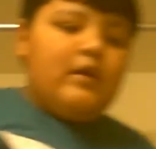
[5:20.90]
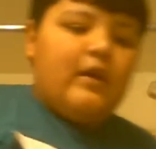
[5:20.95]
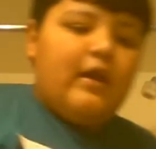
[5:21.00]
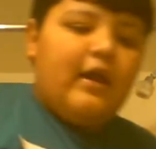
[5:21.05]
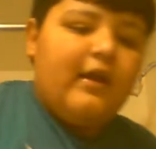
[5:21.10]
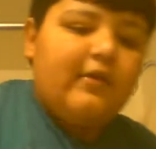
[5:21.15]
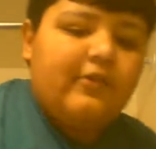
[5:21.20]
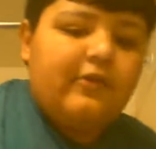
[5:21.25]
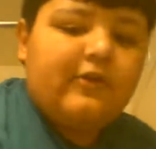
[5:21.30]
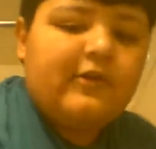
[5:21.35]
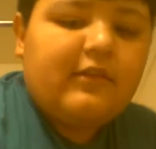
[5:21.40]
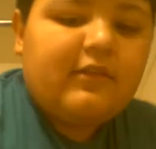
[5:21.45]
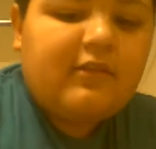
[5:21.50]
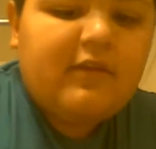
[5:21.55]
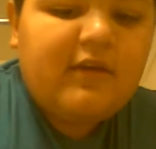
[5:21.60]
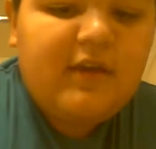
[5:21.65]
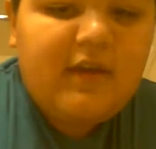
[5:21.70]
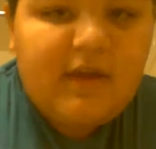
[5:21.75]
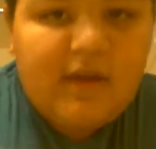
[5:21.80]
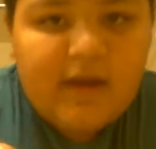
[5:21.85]
you can see,
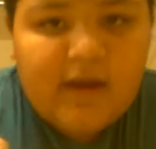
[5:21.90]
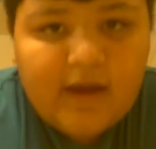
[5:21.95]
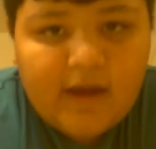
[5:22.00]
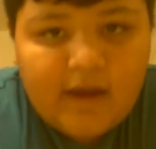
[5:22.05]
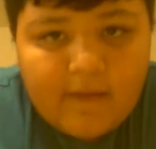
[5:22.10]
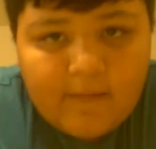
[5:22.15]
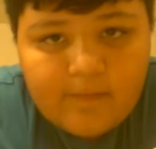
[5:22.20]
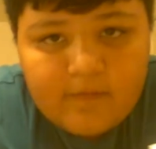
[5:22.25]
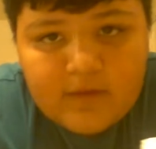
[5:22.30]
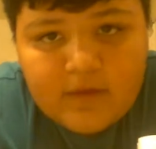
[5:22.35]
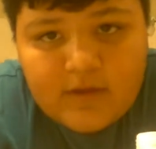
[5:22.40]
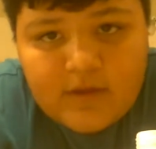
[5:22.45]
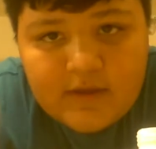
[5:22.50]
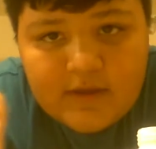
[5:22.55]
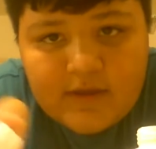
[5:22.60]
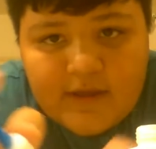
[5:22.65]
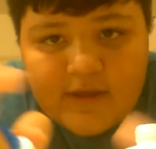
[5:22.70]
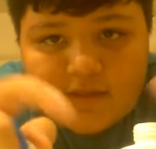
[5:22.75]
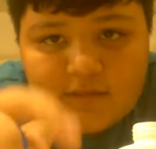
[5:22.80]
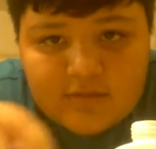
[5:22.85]
yeah, uh,
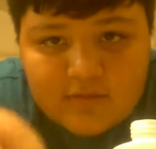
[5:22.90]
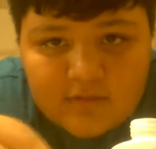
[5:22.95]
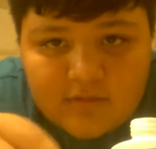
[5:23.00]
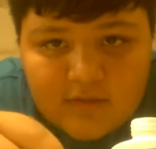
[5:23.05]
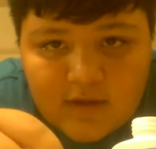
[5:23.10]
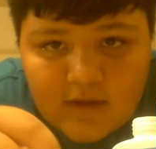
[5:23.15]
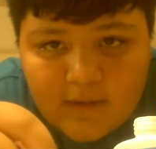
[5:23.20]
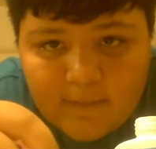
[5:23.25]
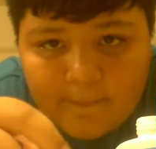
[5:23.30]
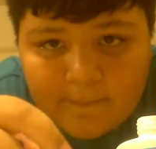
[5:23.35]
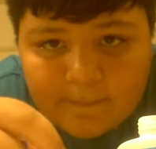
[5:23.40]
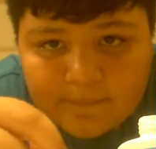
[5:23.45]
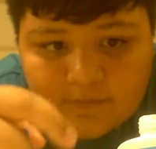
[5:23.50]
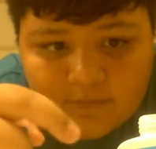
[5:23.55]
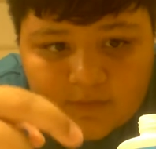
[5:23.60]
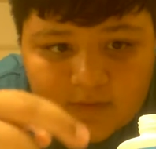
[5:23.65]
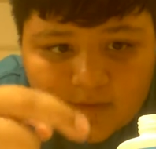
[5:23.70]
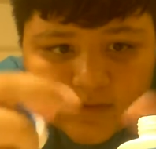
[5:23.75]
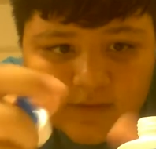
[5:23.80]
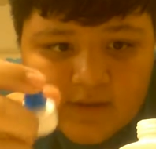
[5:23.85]
it's um,
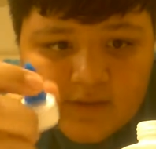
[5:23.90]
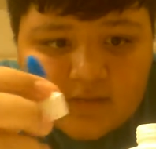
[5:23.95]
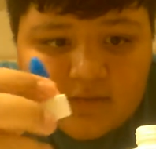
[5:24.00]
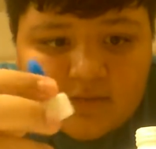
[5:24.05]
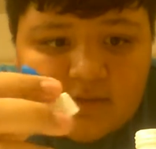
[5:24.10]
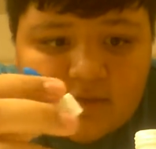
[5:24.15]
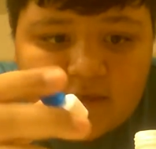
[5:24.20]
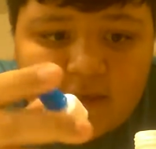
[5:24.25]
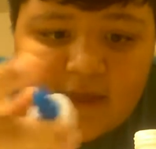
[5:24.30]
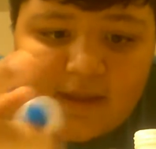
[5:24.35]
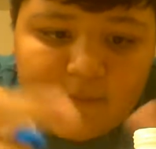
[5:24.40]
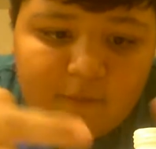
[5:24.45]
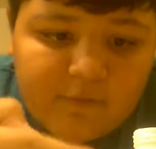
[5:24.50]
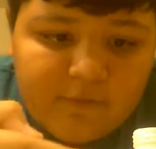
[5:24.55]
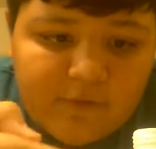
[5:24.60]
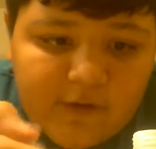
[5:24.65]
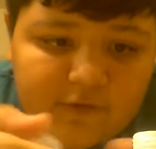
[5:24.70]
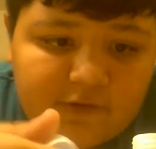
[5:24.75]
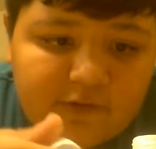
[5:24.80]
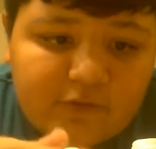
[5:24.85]
it
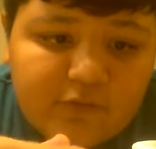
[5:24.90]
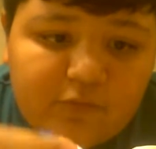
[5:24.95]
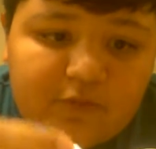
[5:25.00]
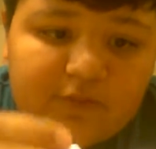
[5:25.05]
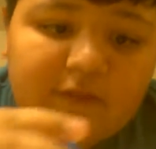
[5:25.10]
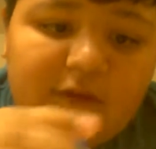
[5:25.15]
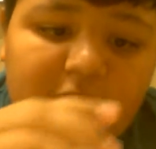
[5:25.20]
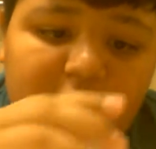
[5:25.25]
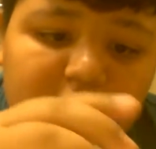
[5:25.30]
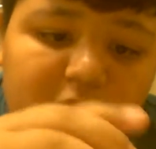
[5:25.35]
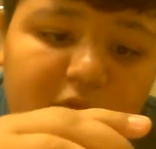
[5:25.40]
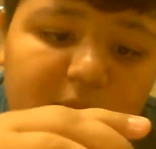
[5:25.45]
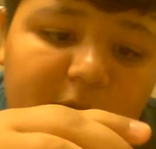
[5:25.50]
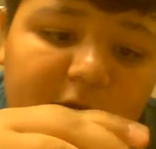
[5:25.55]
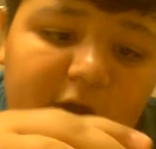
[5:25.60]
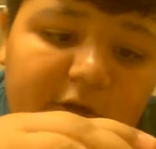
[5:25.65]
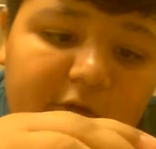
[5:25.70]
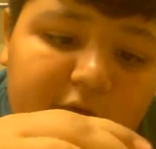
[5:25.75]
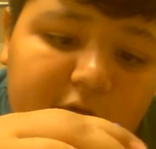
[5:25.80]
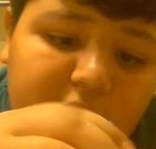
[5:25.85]
camouflages with the glue
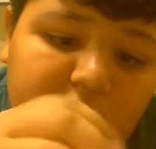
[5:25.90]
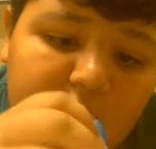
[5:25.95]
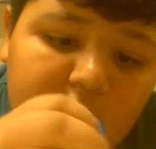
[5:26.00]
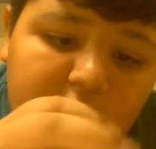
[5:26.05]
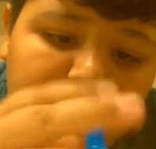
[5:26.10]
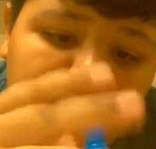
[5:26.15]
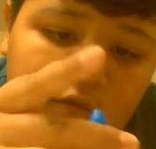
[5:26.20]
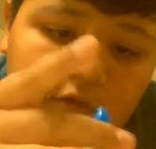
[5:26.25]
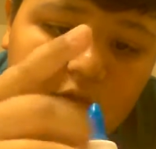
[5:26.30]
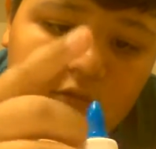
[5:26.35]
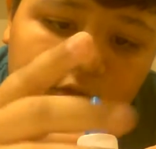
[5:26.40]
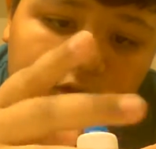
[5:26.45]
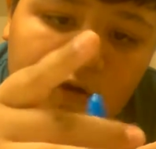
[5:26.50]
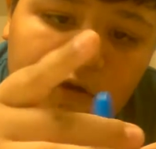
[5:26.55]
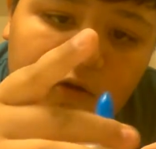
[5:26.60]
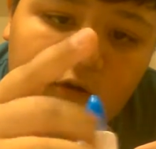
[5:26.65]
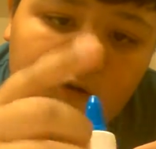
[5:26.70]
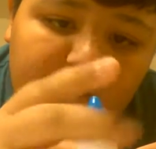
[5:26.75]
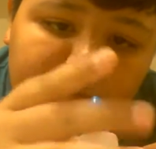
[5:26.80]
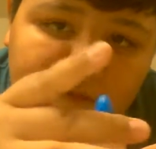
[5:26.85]
bottle. So
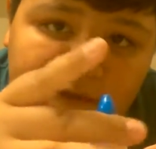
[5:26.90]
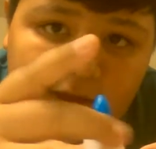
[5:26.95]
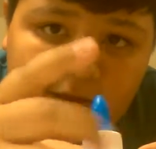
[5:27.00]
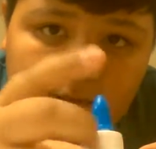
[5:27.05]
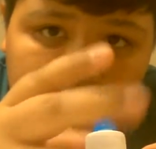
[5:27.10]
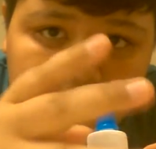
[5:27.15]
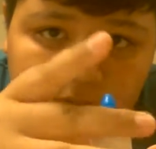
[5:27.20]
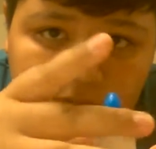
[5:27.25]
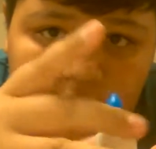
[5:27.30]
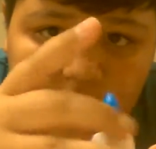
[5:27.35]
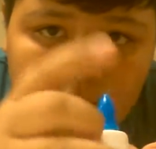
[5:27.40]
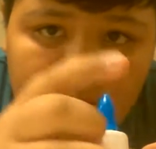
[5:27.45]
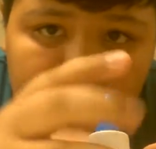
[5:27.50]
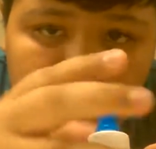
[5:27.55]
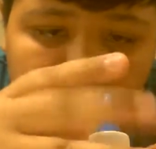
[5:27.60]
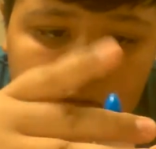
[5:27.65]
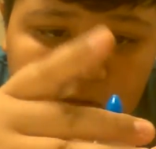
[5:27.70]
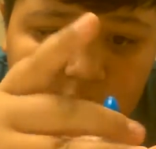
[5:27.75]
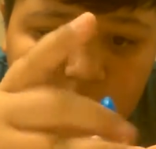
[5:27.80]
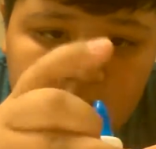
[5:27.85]
next,
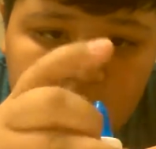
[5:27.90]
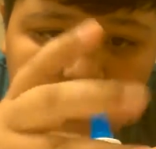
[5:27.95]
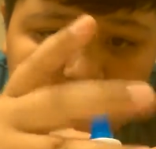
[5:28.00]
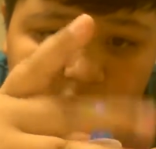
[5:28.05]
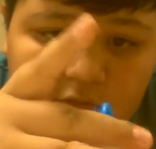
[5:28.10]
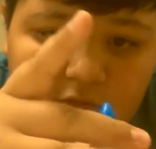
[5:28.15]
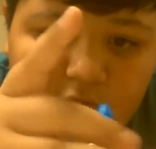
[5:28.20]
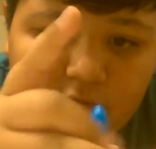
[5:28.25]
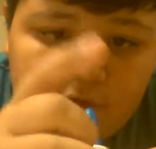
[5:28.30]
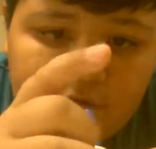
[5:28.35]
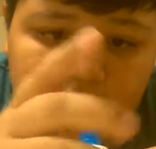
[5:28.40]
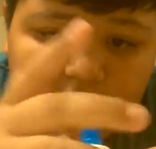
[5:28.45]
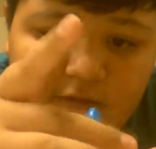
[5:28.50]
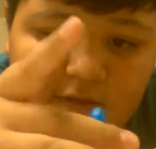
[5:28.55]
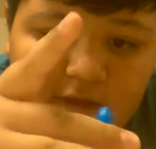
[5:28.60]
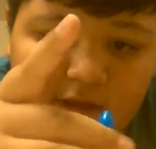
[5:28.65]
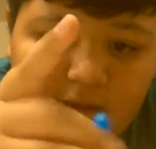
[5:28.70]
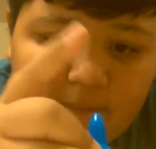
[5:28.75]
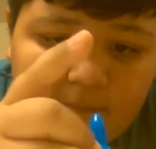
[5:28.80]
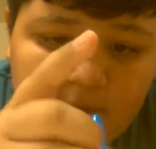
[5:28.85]
you're gonna screw your tap
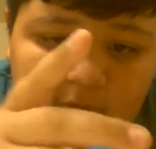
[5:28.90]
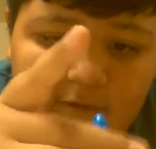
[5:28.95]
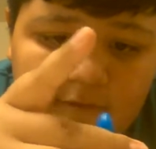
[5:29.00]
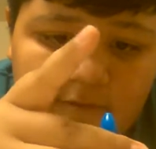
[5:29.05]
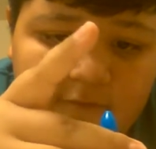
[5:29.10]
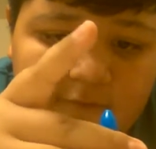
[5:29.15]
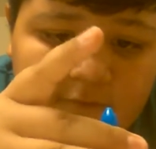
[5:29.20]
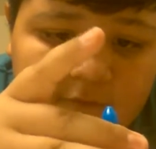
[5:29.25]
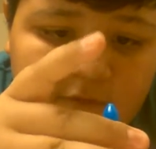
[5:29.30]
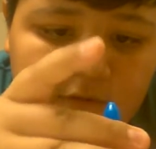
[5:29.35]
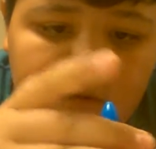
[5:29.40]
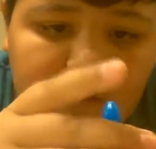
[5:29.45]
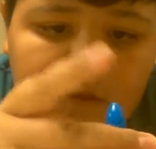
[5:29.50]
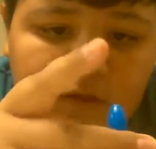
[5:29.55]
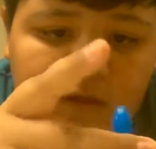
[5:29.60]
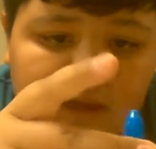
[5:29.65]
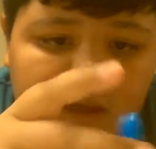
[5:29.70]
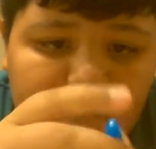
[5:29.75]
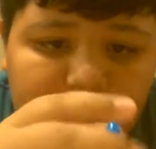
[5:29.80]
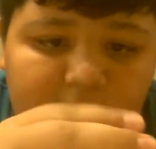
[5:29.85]
off, cap
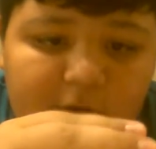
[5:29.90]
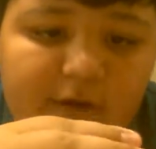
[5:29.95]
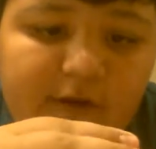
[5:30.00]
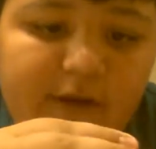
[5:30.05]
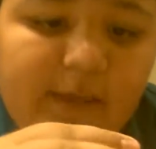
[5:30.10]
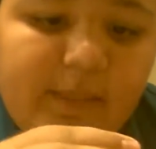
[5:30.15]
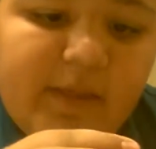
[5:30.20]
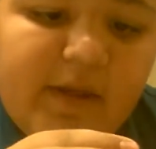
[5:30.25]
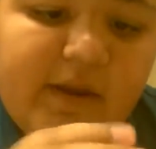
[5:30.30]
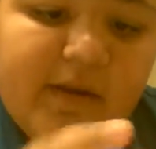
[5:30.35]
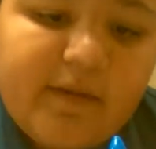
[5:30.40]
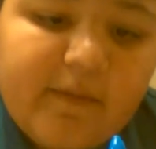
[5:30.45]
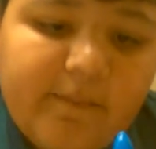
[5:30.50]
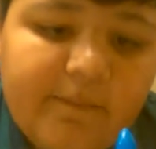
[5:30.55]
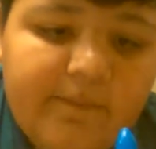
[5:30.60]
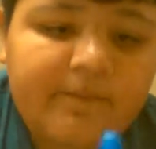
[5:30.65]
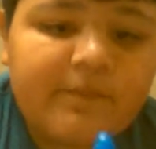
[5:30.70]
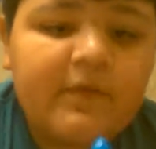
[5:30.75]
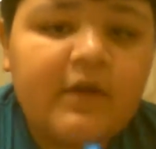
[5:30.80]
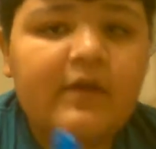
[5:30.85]
on, and then
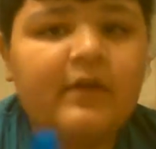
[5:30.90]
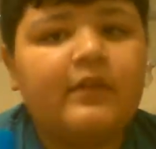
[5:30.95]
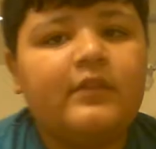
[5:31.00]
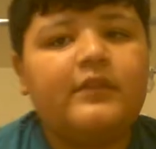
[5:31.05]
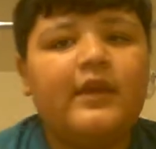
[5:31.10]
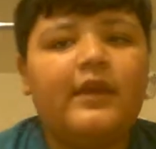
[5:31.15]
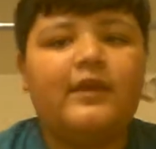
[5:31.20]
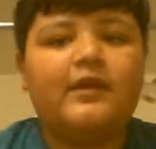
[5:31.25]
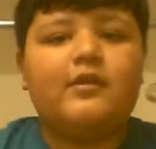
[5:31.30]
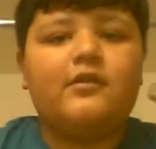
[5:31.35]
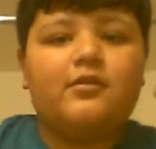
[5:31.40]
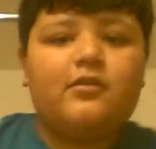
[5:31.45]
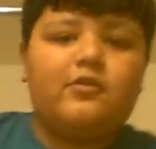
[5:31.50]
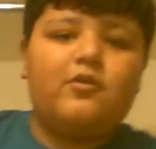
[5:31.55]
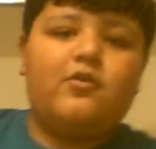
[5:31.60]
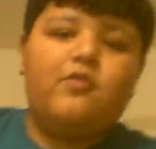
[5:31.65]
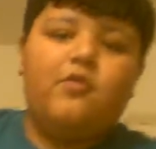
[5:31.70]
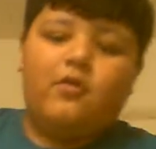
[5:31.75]
take it to school.